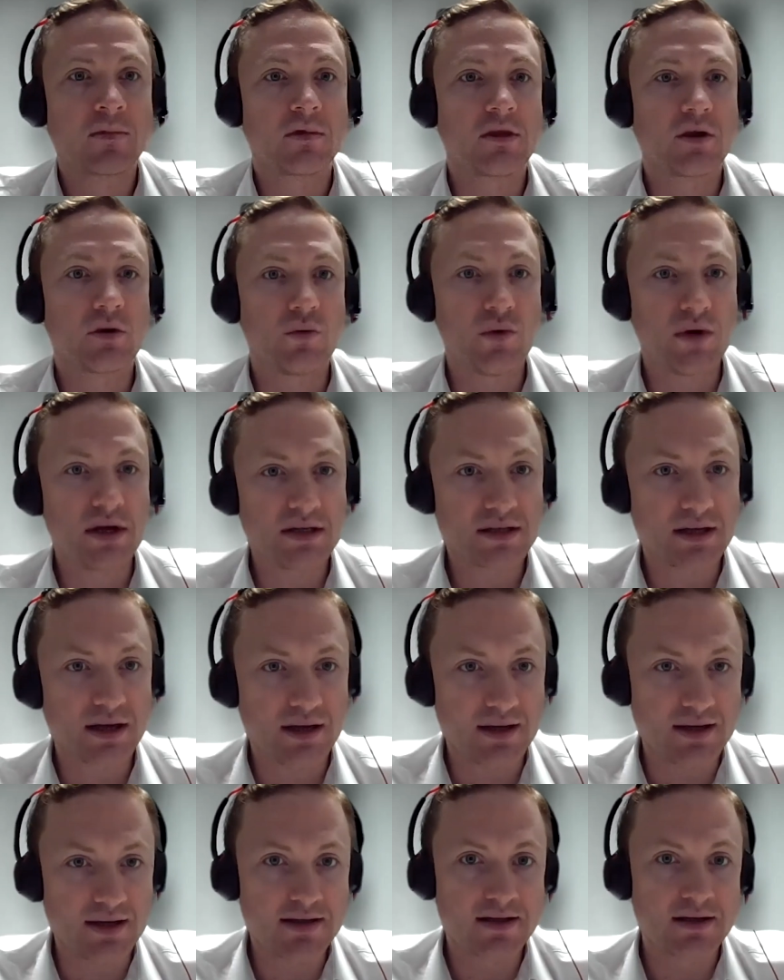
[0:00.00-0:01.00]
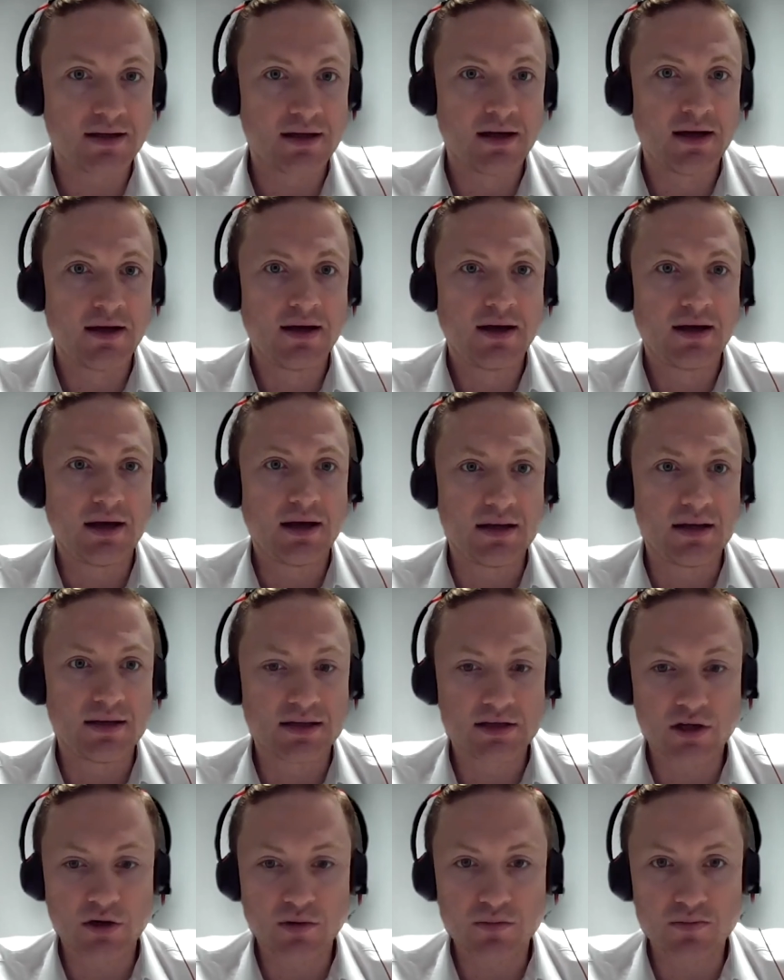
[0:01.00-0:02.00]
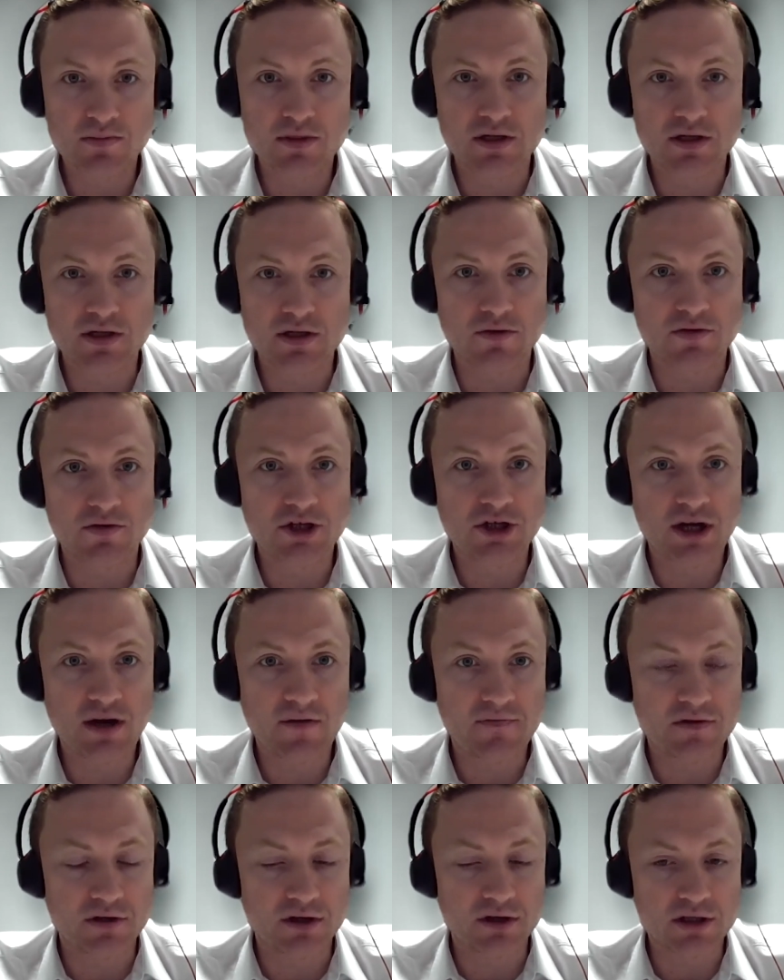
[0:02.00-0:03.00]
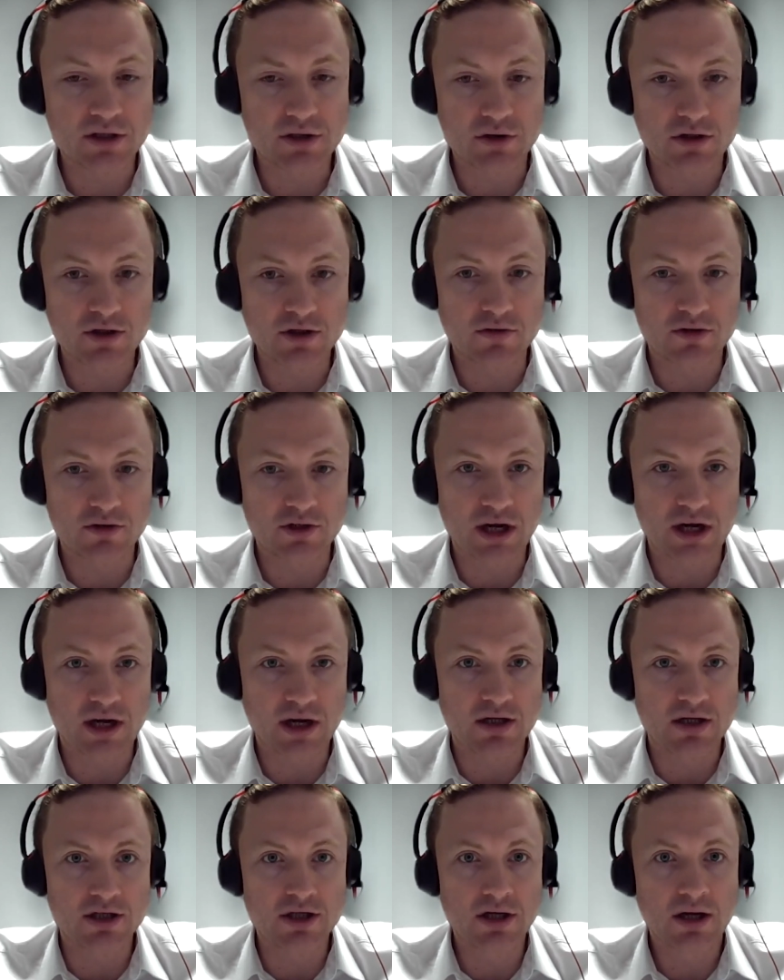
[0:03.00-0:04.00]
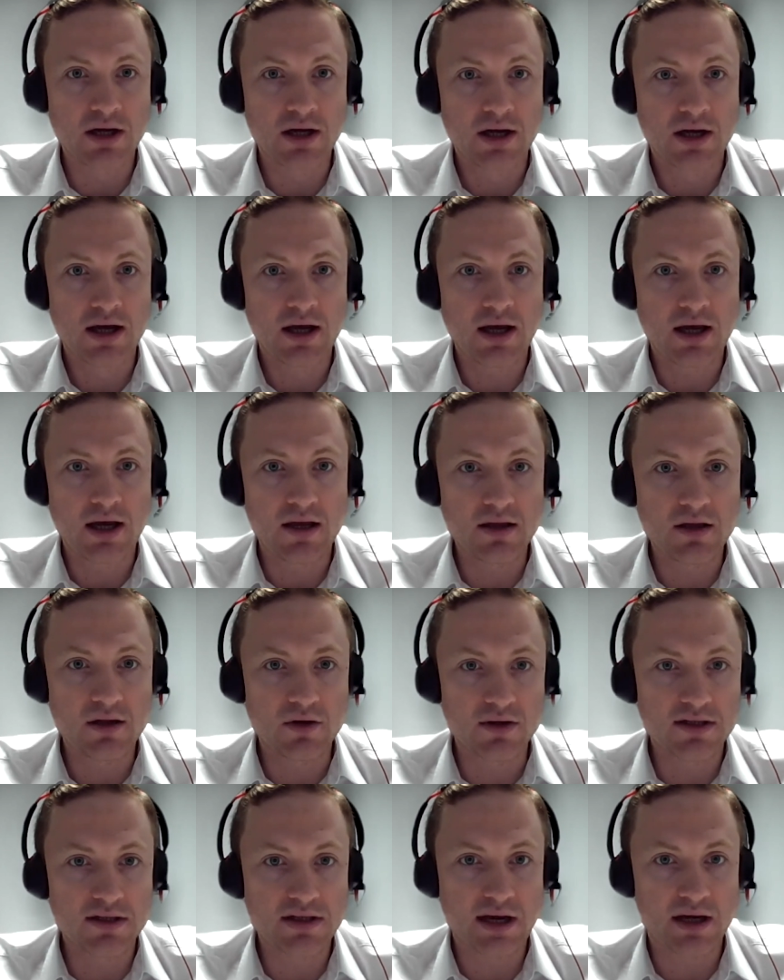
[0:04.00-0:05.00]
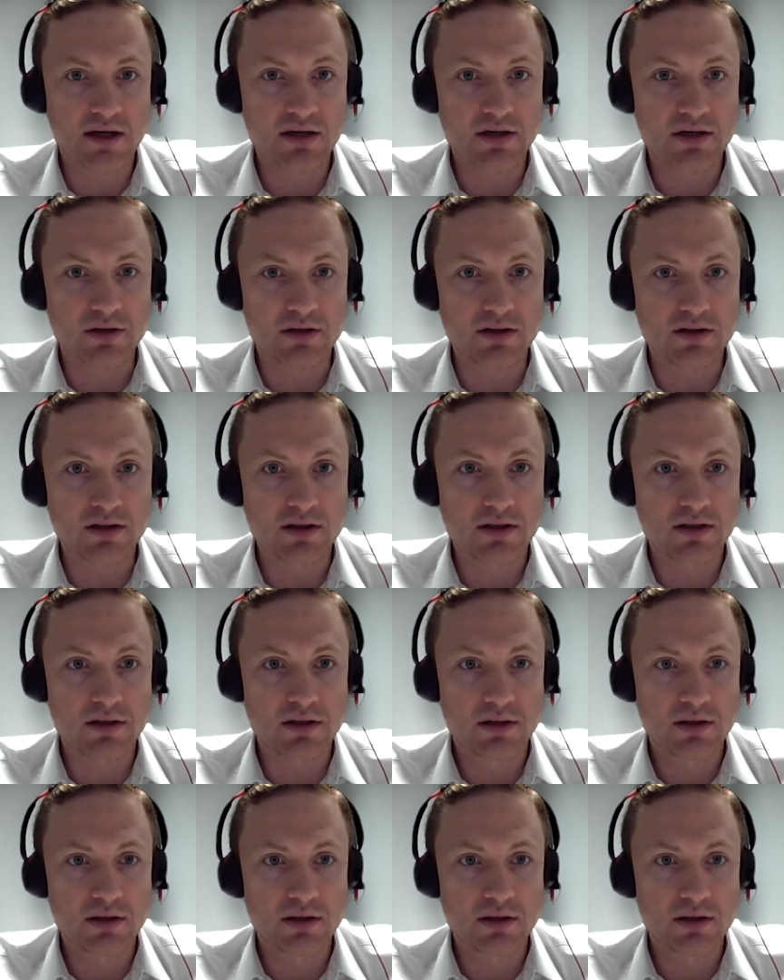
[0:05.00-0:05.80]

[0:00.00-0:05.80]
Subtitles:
The risk is some sort of shift or structural change in those sectors